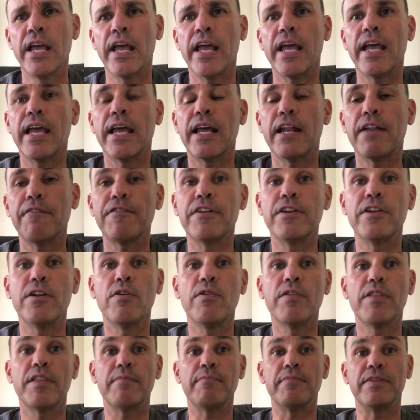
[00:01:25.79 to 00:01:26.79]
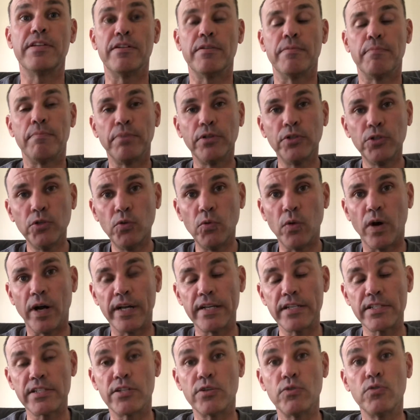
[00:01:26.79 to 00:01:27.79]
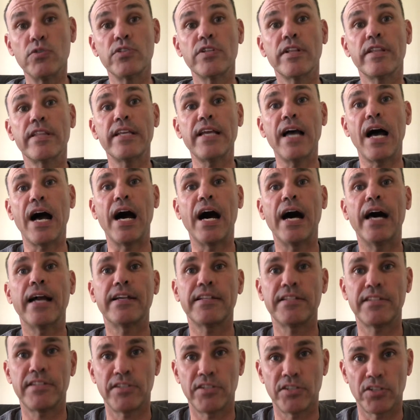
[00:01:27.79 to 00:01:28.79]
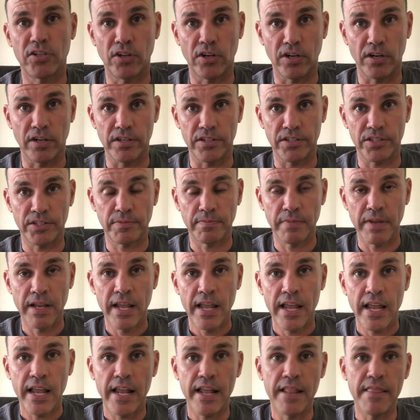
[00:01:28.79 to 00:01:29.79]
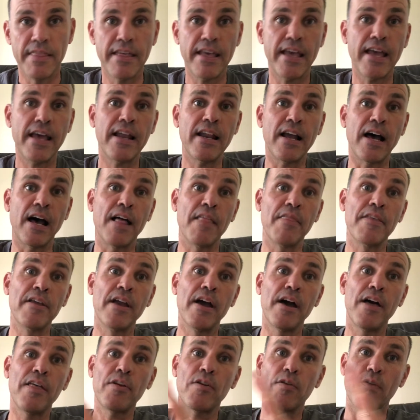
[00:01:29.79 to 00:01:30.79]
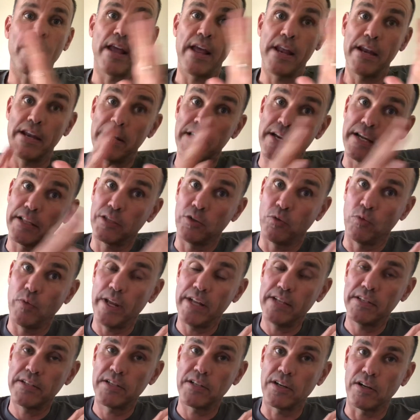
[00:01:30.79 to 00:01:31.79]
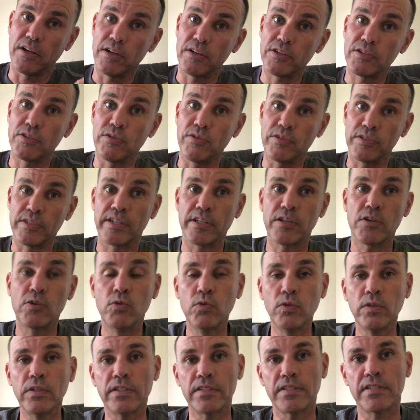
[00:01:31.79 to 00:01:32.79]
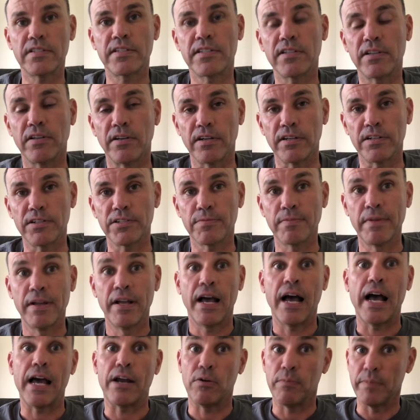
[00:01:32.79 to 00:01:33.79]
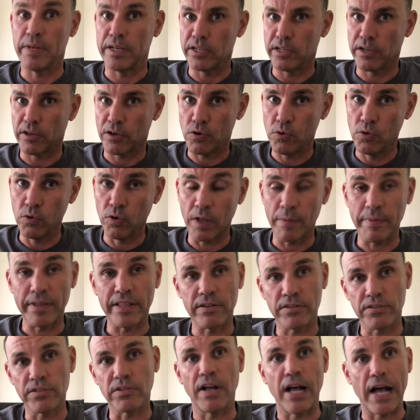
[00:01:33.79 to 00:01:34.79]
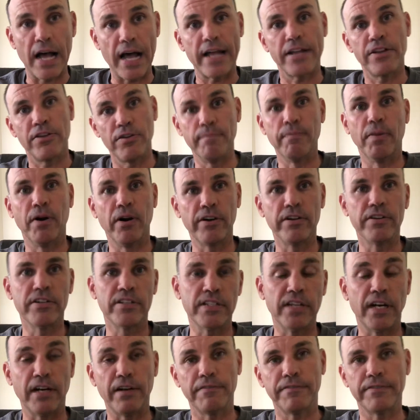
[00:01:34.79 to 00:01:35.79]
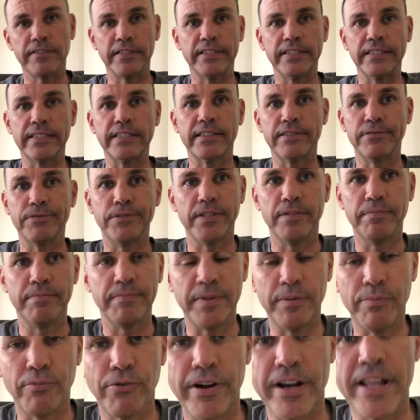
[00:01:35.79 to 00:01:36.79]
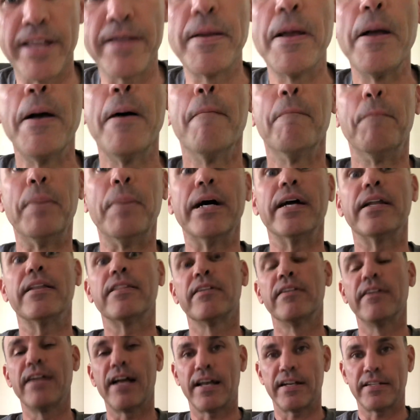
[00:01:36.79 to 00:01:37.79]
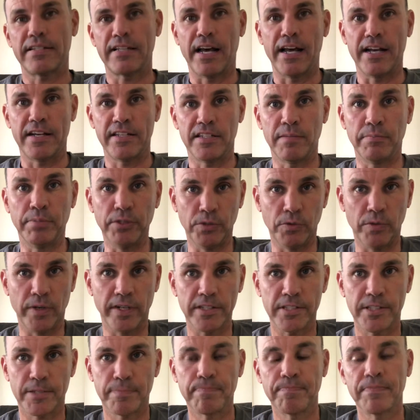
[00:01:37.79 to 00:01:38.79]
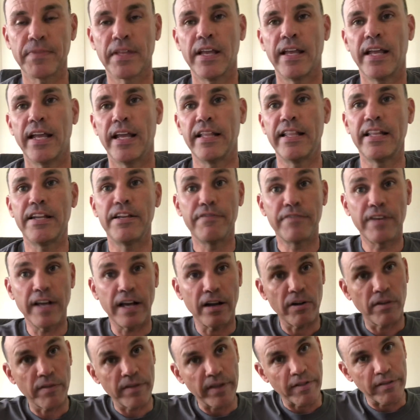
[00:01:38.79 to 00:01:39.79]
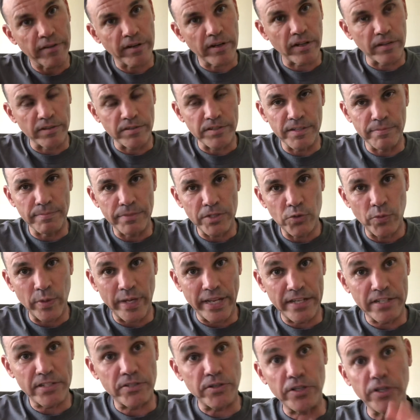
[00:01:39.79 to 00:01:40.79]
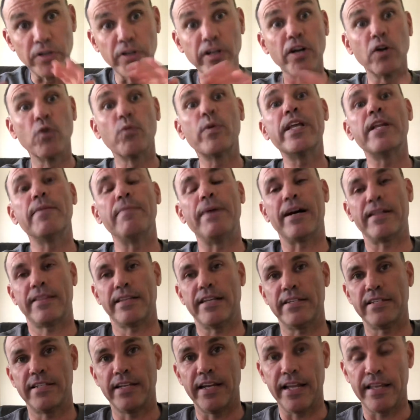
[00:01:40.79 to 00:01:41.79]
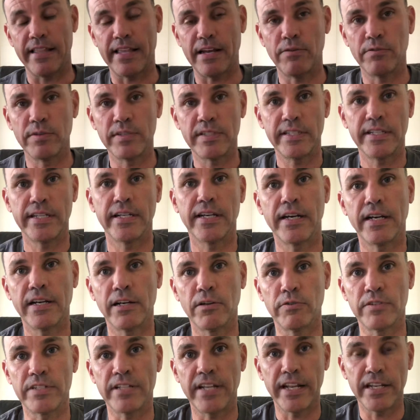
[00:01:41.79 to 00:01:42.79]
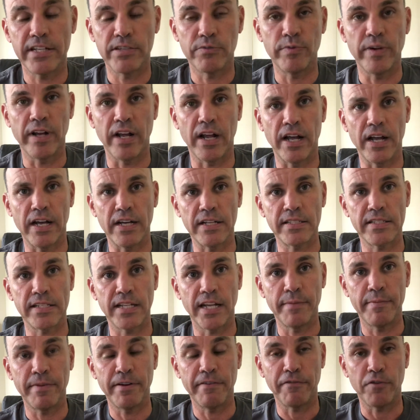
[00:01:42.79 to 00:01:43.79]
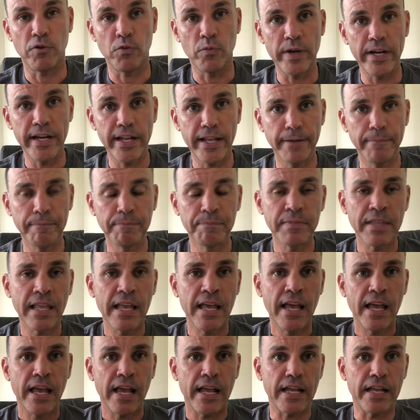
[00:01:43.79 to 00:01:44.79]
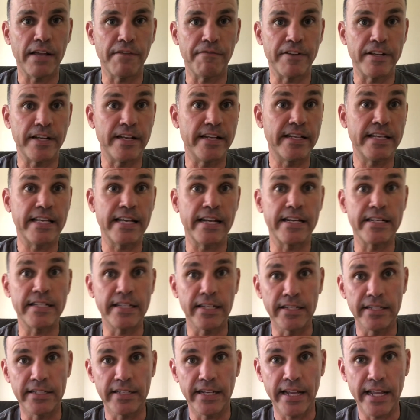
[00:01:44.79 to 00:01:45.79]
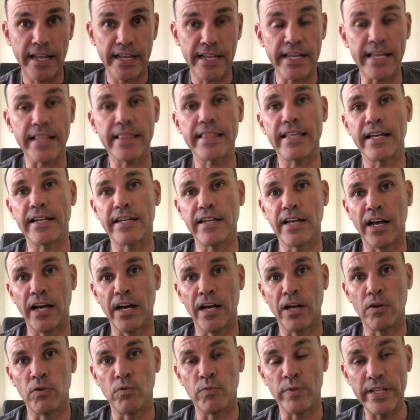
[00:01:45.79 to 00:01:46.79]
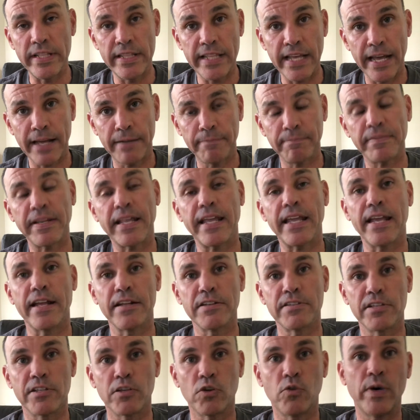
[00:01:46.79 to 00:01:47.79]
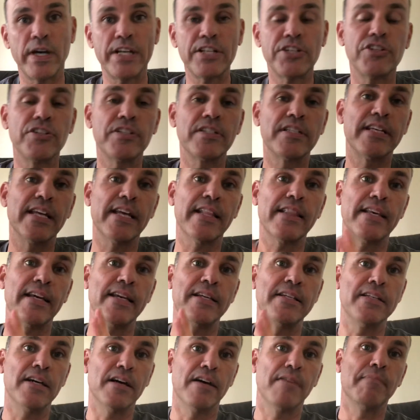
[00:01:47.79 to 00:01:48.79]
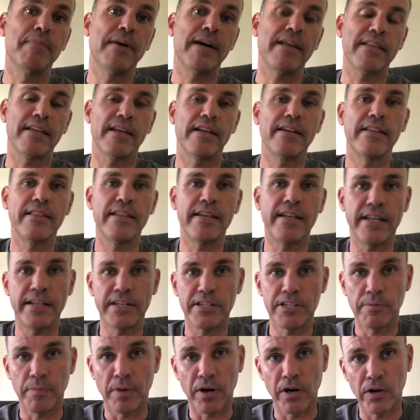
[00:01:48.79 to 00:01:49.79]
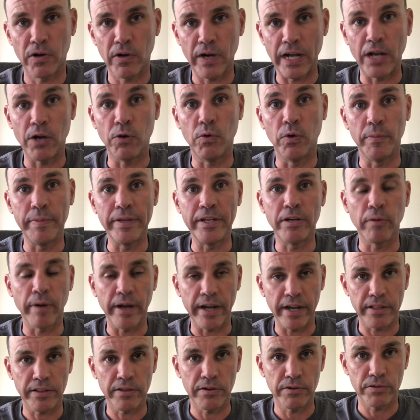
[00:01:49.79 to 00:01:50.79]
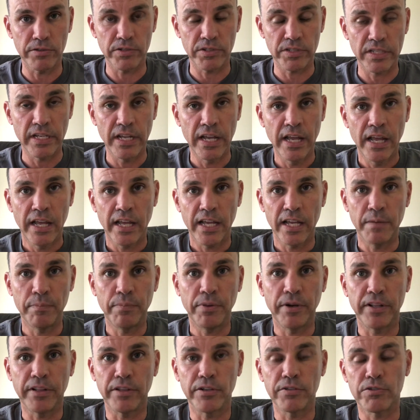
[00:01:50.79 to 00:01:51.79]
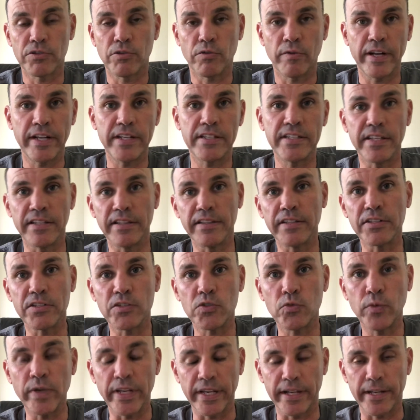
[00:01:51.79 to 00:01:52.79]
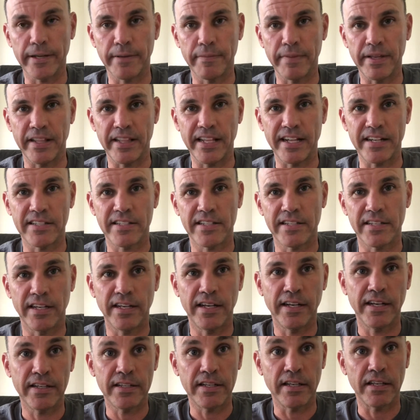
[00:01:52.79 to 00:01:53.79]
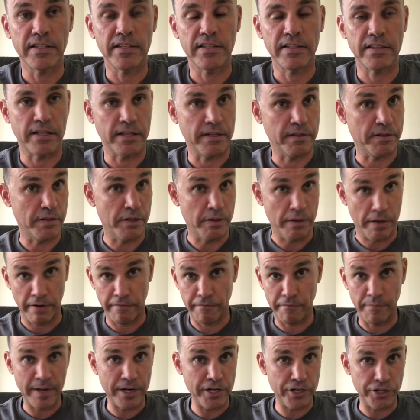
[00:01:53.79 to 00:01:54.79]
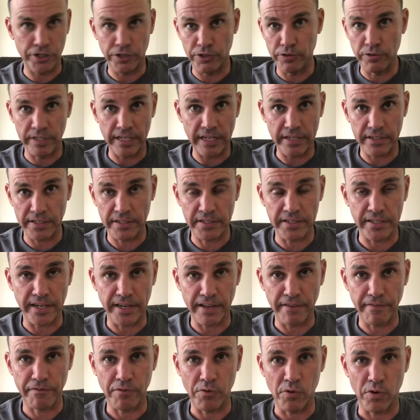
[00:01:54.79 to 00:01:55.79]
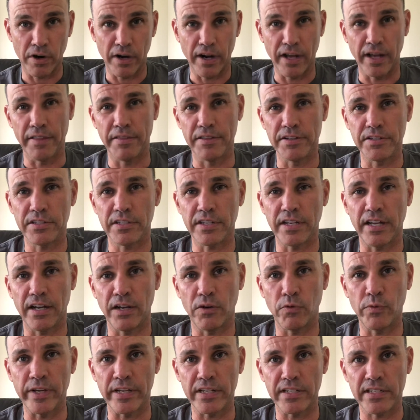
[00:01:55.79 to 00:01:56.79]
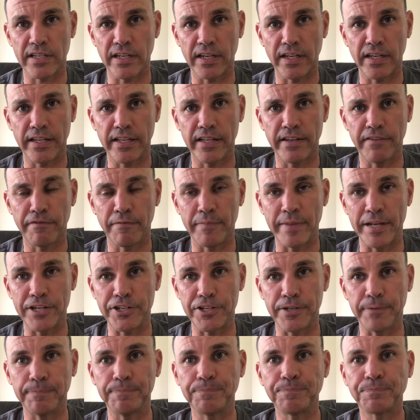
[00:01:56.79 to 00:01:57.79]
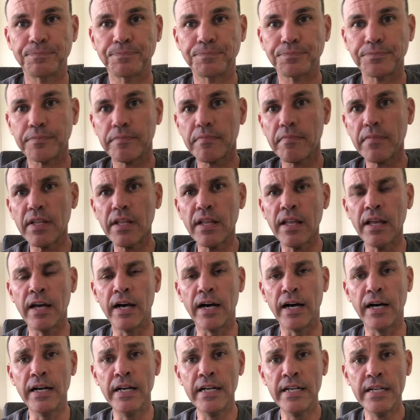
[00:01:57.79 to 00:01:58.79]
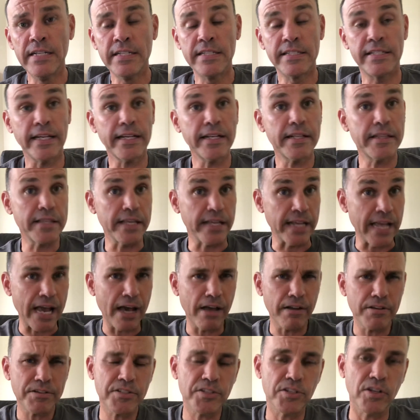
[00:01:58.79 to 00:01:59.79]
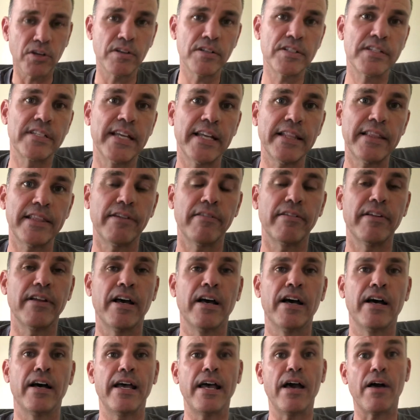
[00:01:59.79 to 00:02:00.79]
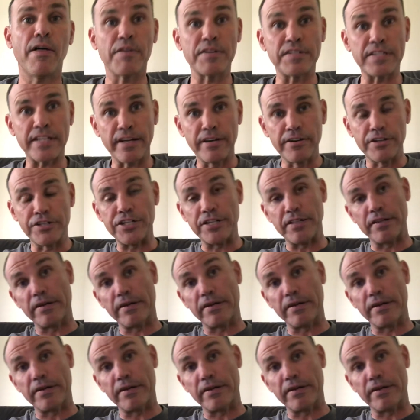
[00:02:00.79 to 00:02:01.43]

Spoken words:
And if you know the blue ones, those are the hottest stars. And then on the other end, you got the red stars, those are the coolest stars. I don't mean they're cool, I mean they're still hot, you'd burn yourself and it wouldn't be pretty, but they're not as hot as the blue ones. And then you've got all the other colors in between. So you're gonna read about that today. That was the today's assignment for reading. If you didn't get it done today, get that, read that, answer the questions, get that done by the end of the day tomorrow. I will be grading those and putting those grades in this week. And that's the information. Use that to study for this week's information. Second thing, how do stars get their all this energy?